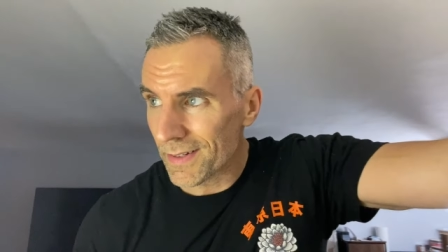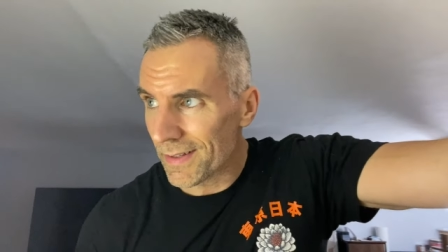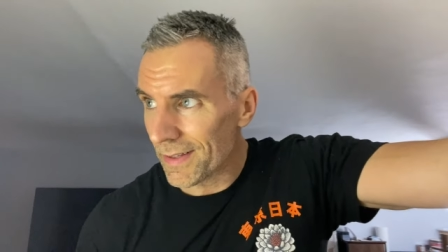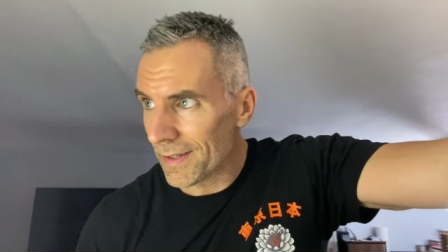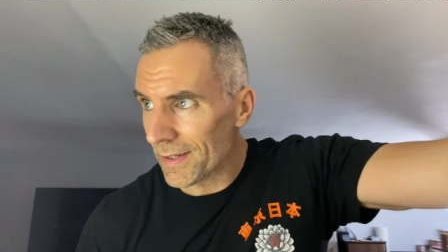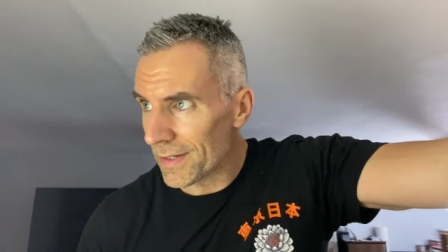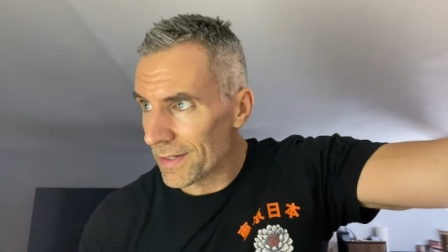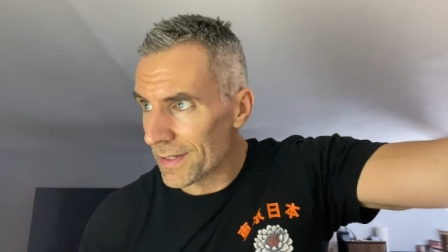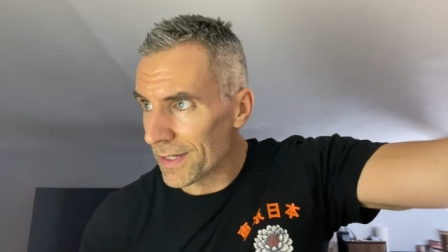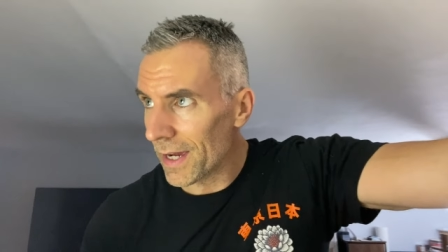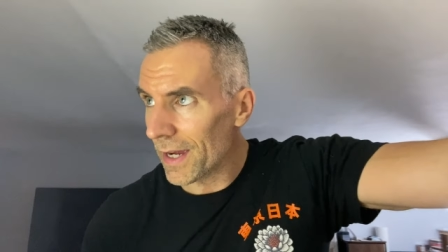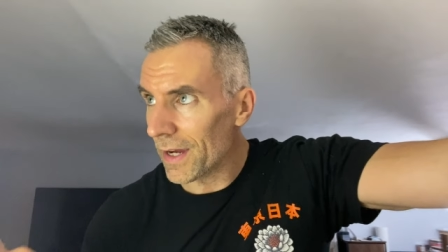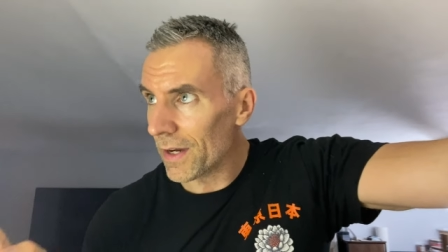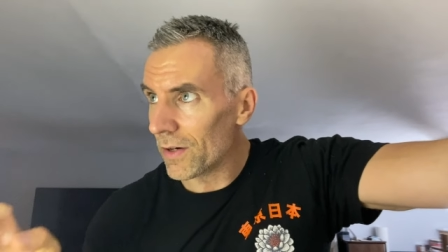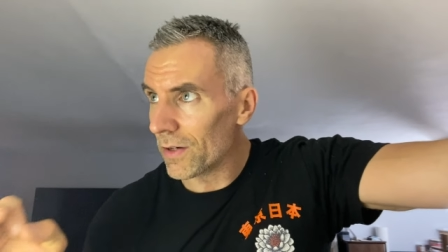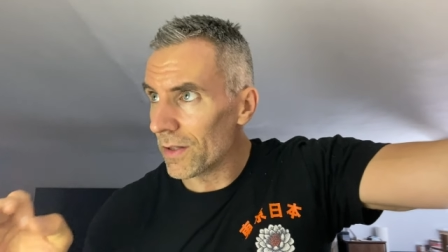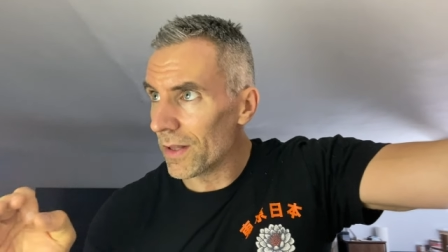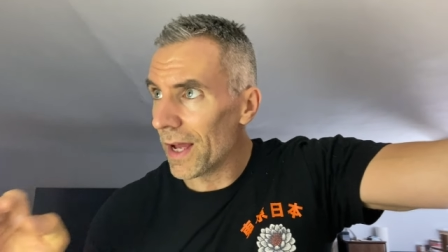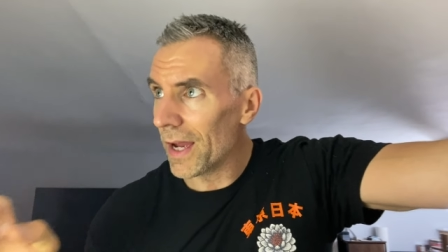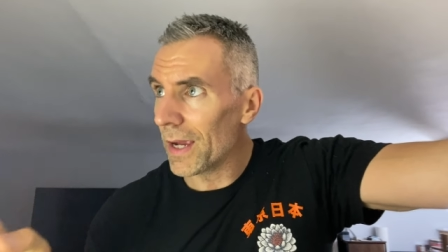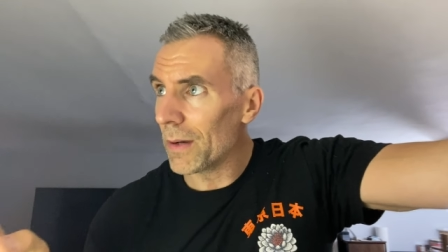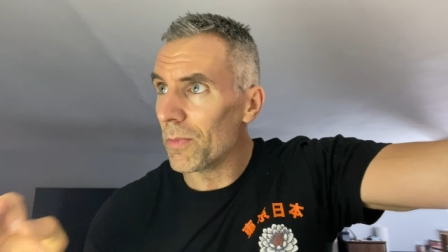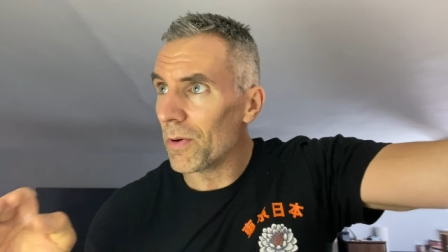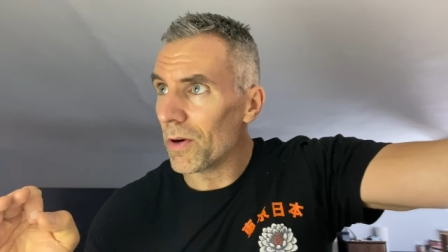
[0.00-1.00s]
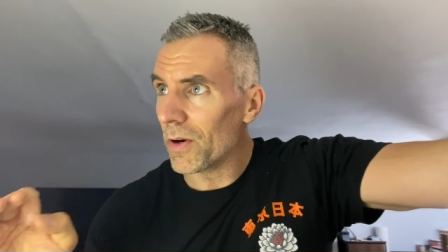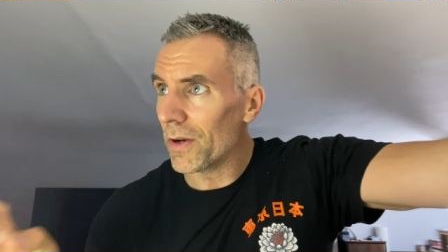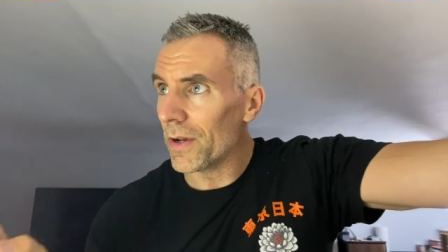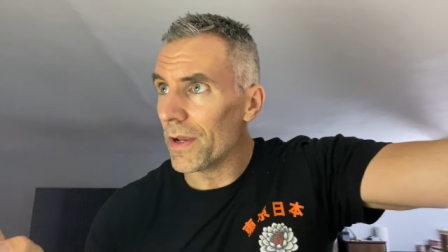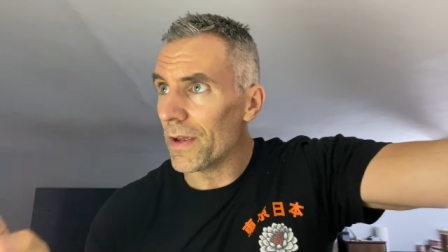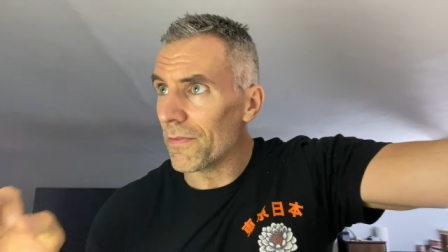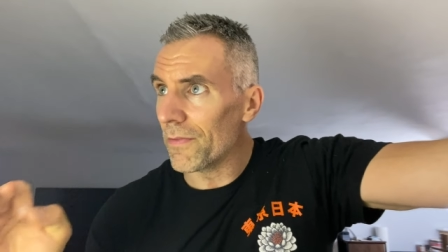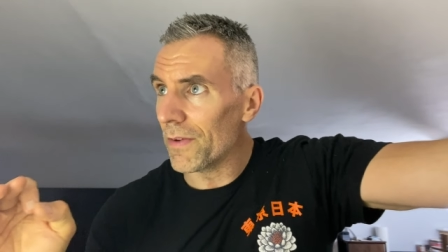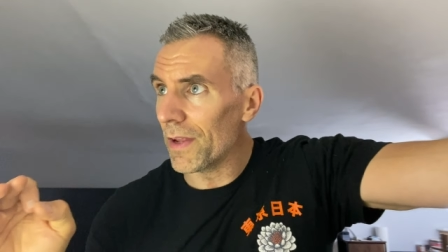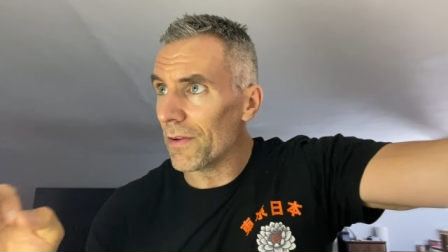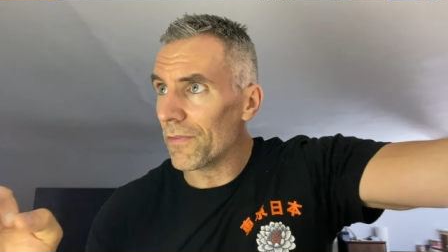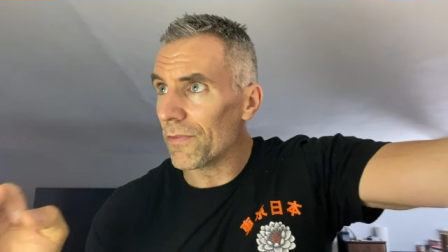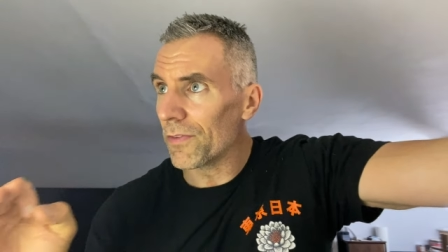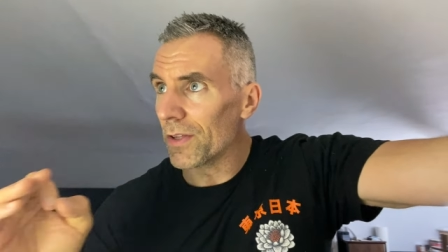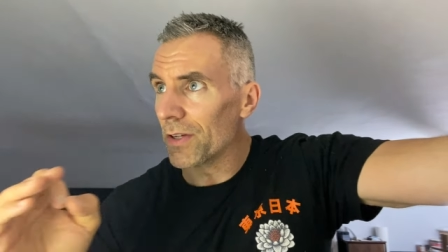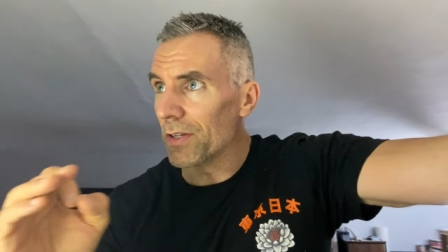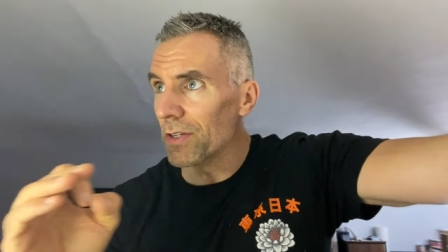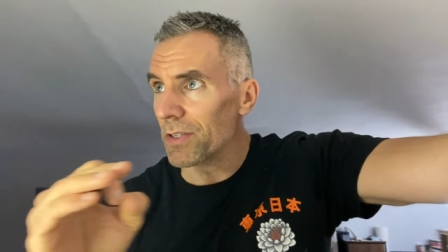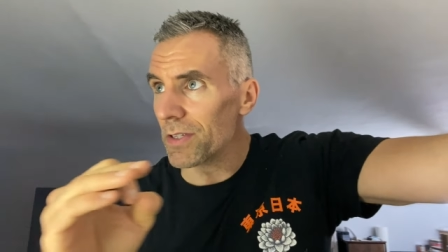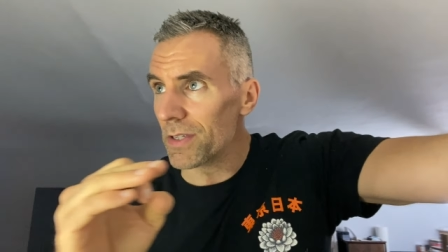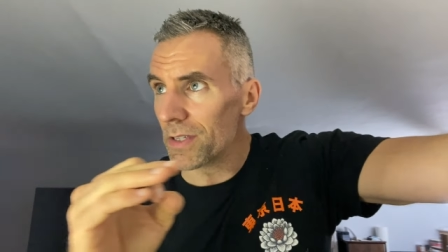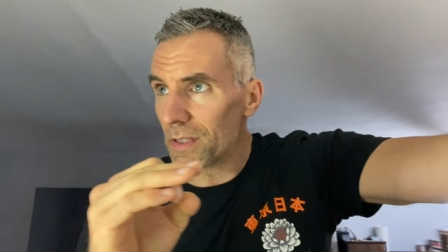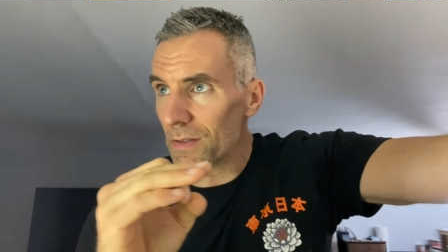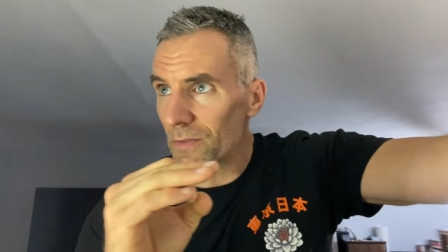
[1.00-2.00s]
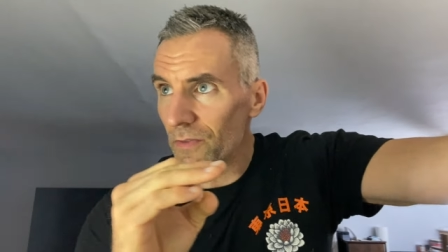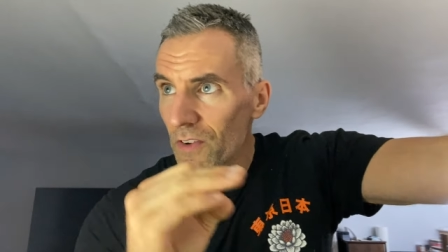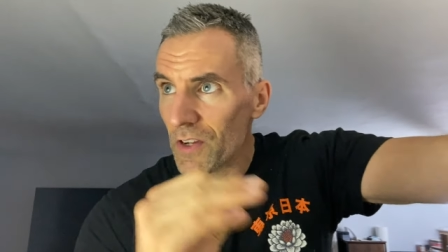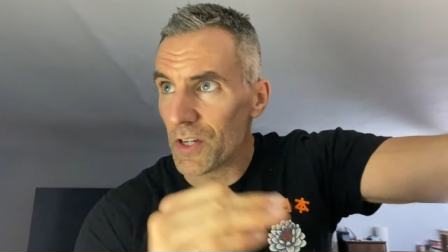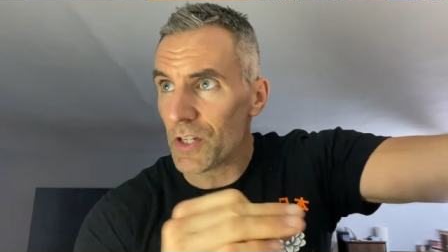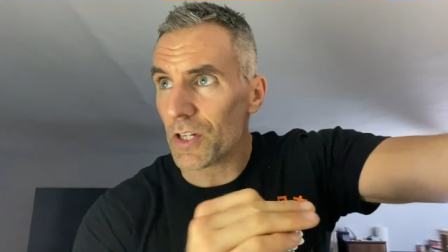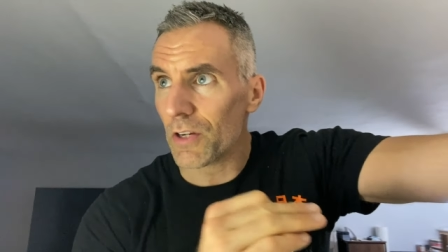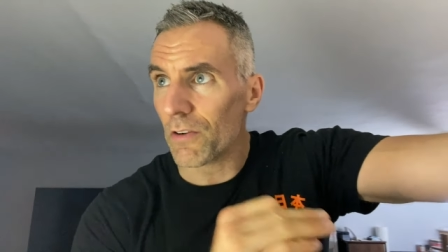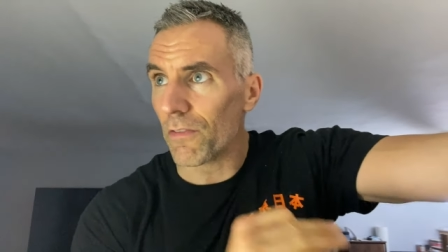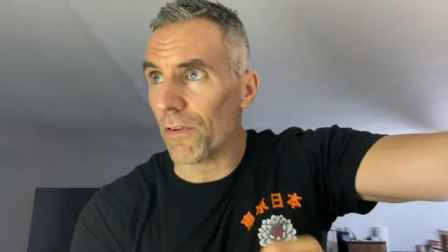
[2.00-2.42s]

the entire library of Netflix's feature